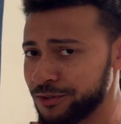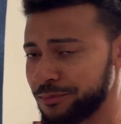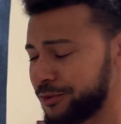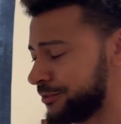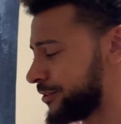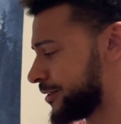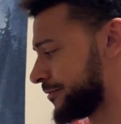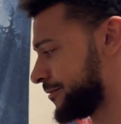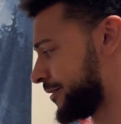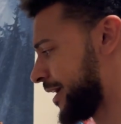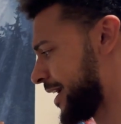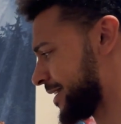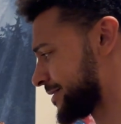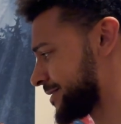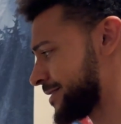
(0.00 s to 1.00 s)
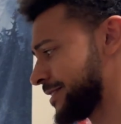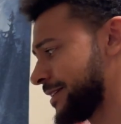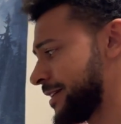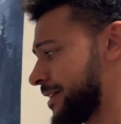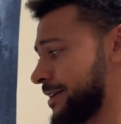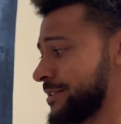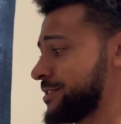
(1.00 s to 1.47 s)
move on fast.
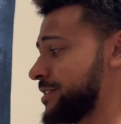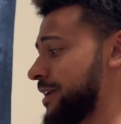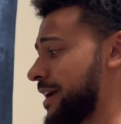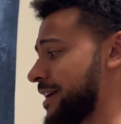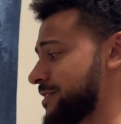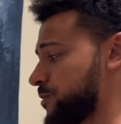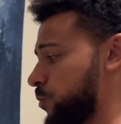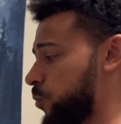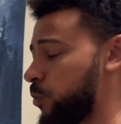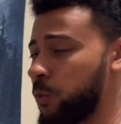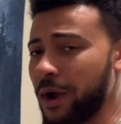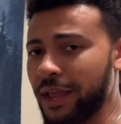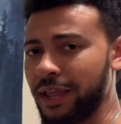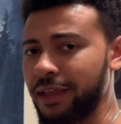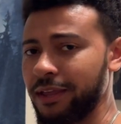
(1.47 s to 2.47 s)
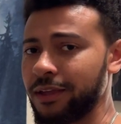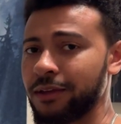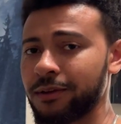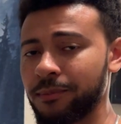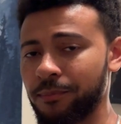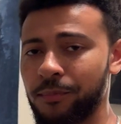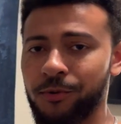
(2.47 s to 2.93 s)
She has way
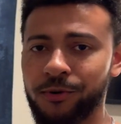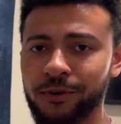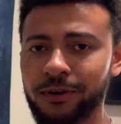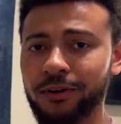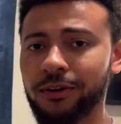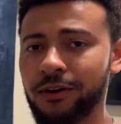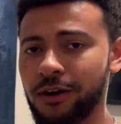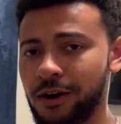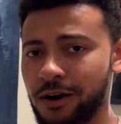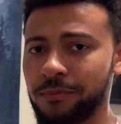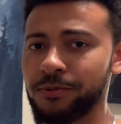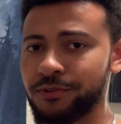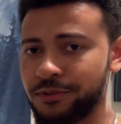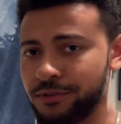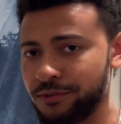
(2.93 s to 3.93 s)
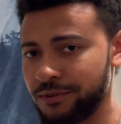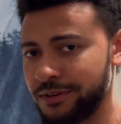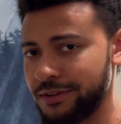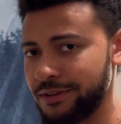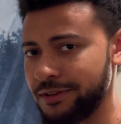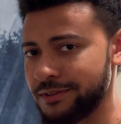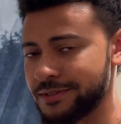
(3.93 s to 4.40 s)
more
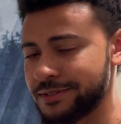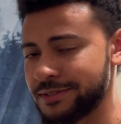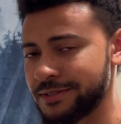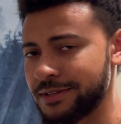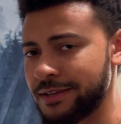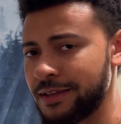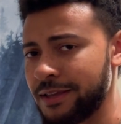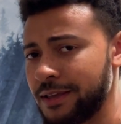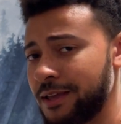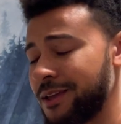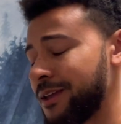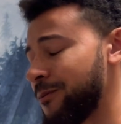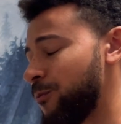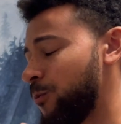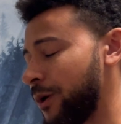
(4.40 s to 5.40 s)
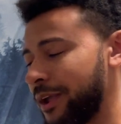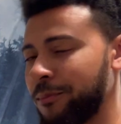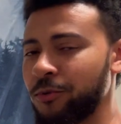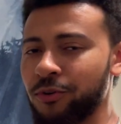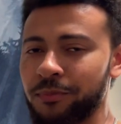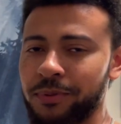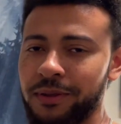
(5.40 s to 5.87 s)
opportunities, way
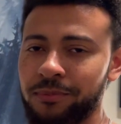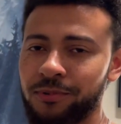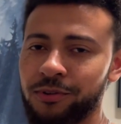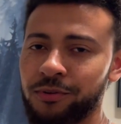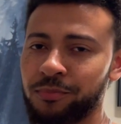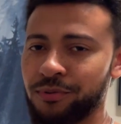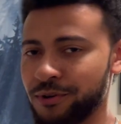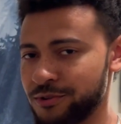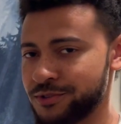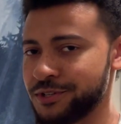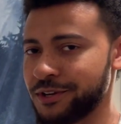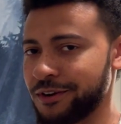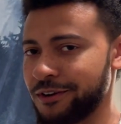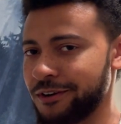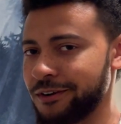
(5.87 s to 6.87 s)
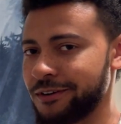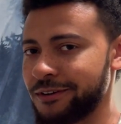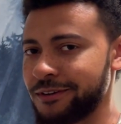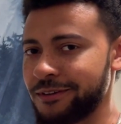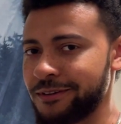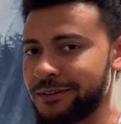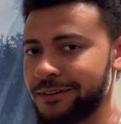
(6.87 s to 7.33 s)
more people approaching her.
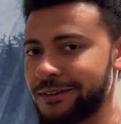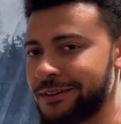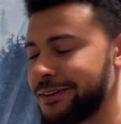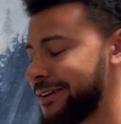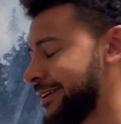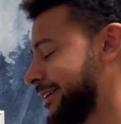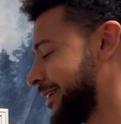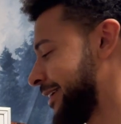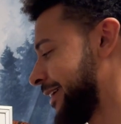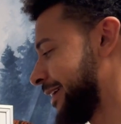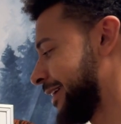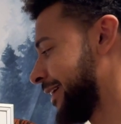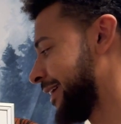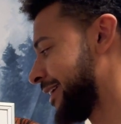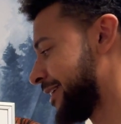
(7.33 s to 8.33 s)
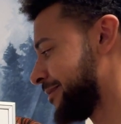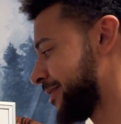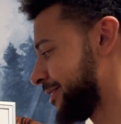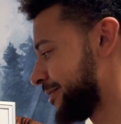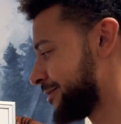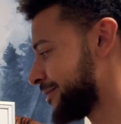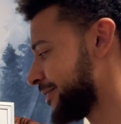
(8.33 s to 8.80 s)
And I mean,
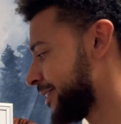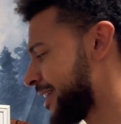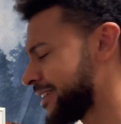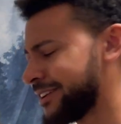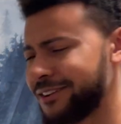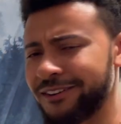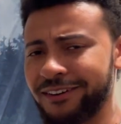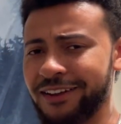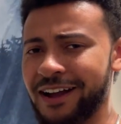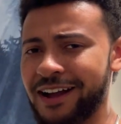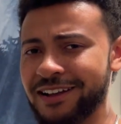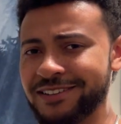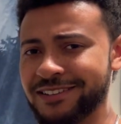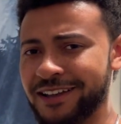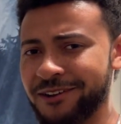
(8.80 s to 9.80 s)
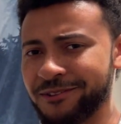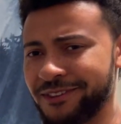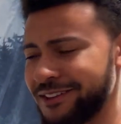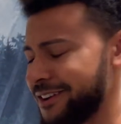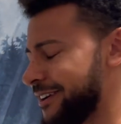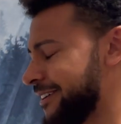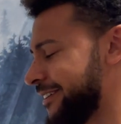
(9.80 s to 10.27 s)
there's a lot of good guys out
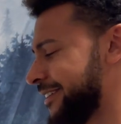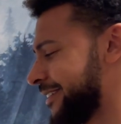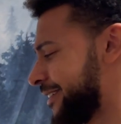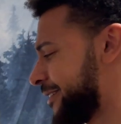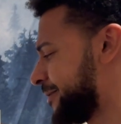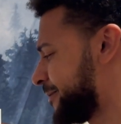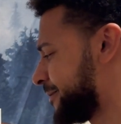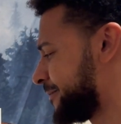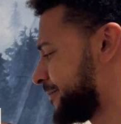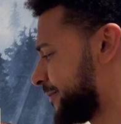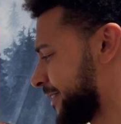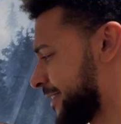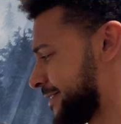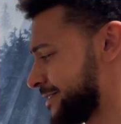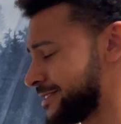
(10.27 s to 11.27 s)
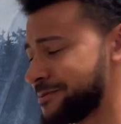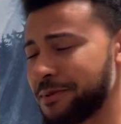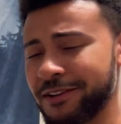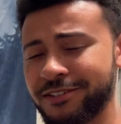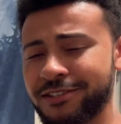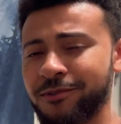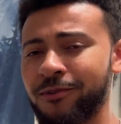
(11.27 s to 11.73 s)
there, you know? And
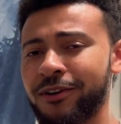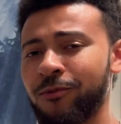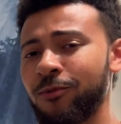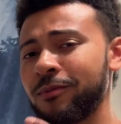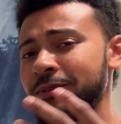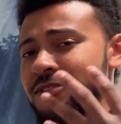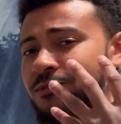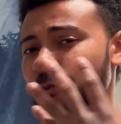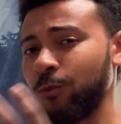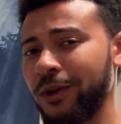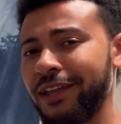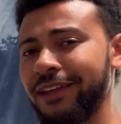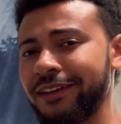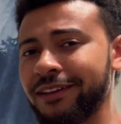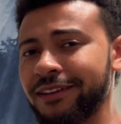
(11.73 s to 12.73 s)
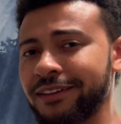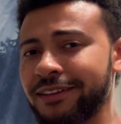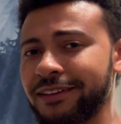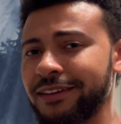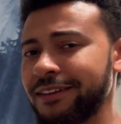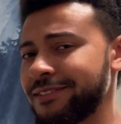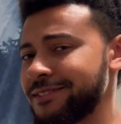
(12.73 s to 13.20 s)
especially when a woman's weak,
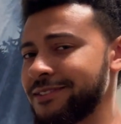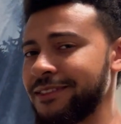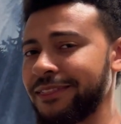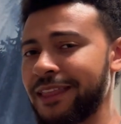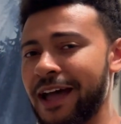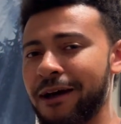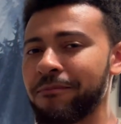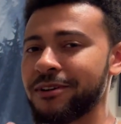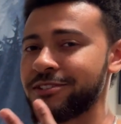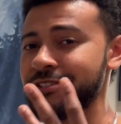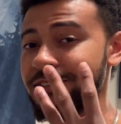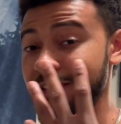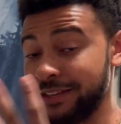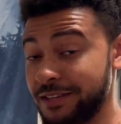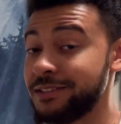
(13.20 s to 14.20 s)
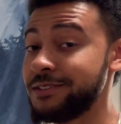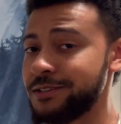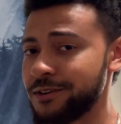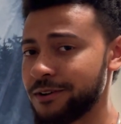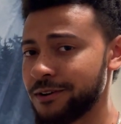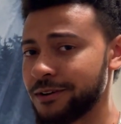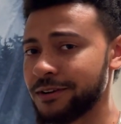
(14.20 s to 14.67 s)
it's that much
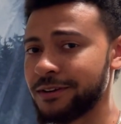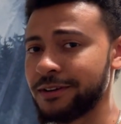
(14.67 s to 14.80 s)
easier